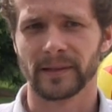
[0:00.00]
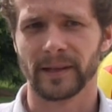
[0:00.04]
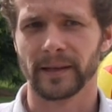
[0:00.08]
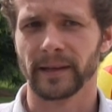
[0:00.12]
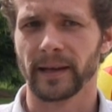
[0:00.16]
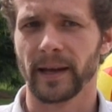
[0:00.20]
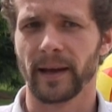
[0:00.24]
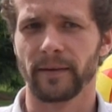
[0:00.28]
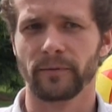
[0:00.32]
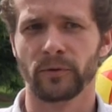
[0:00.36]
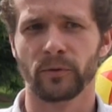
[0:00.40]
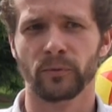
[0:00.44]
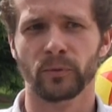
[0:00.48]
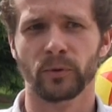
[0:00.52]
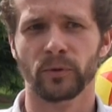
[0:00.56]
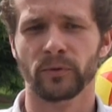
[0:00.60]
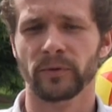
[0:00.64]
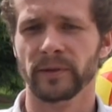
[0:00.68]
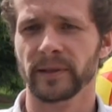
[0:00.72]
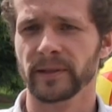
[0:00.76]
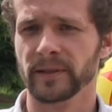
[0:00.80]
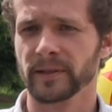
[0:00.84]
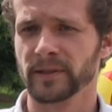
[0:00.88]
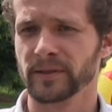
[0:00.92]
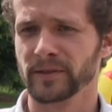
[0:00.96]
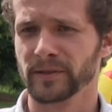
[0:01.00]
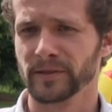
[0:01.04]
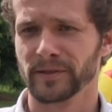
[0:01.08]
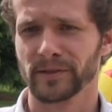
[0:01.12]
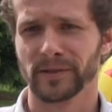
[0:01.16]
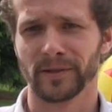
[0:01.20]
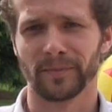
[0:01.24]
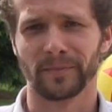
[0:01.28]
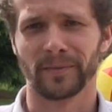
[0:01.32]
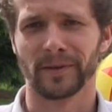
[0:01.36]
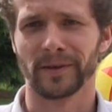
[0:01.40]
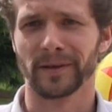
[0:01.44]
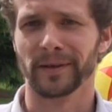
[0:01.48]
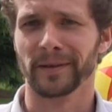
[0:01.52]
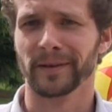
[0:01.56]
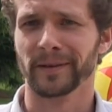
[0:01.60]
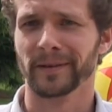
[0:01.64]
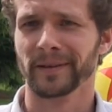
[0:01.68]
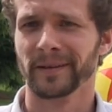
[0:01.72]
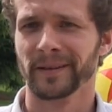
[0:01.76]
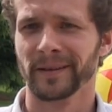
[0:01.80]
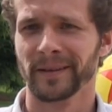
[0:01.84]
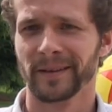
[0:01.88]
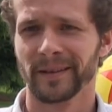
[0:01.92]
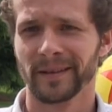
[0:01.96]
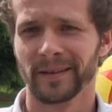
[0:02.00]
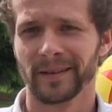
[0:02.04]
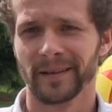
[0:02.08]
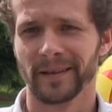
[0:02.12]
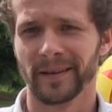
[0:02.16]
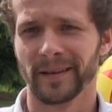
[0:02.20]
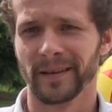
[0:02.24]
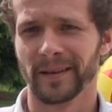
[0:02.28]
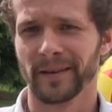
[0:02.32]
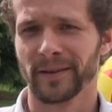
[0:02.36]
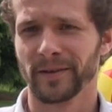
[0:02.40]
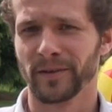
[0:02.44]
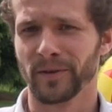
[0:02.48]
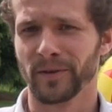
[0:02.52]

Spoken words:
Like every movie is something like